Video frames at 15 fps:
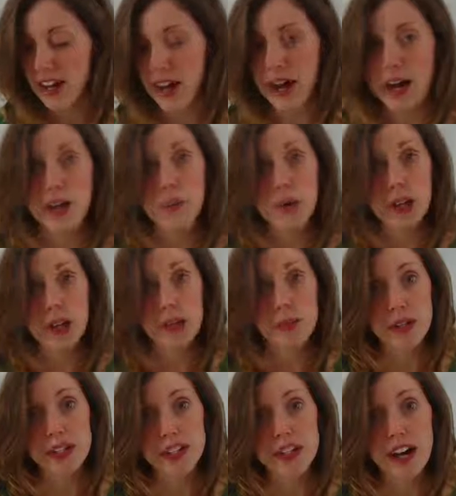And we're going to
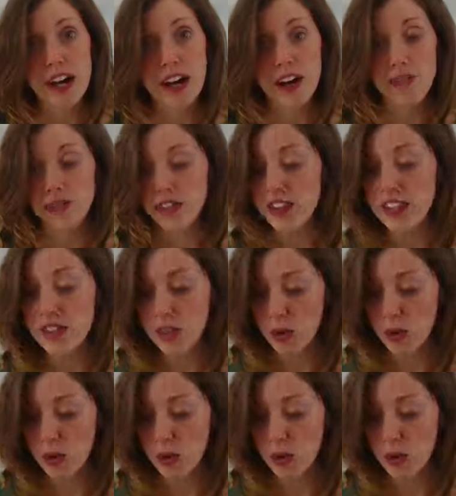be filling